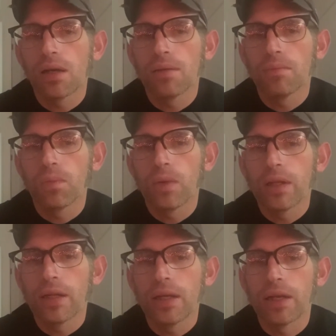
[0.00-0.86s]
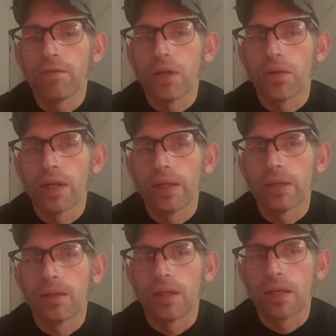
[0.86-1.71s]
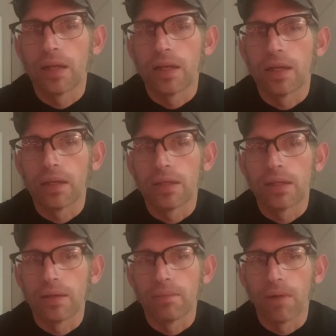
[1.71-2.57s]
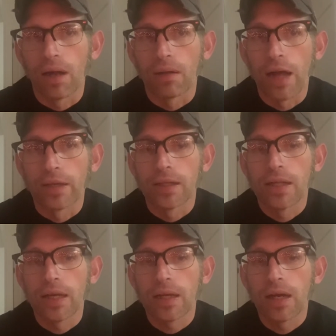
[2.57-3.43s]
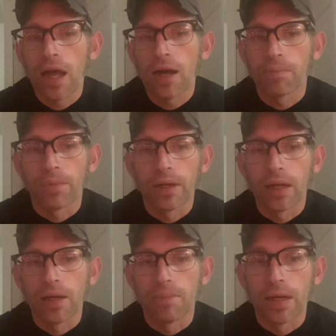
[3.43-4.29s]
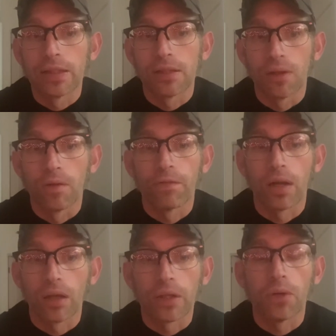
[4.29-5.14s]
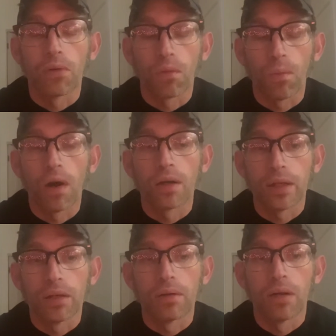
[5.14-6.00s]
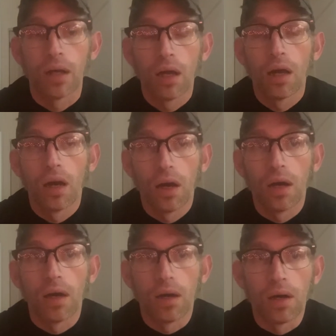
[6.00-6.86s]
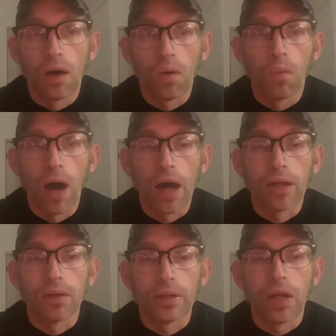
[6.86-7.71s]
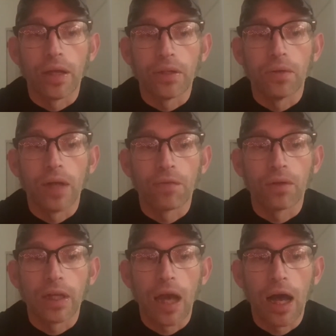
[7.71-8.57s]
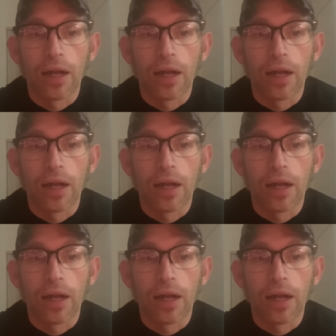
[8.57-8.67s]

with it, even though a lot did get cut out, but it still felt like you were walking a while, and you definitely got,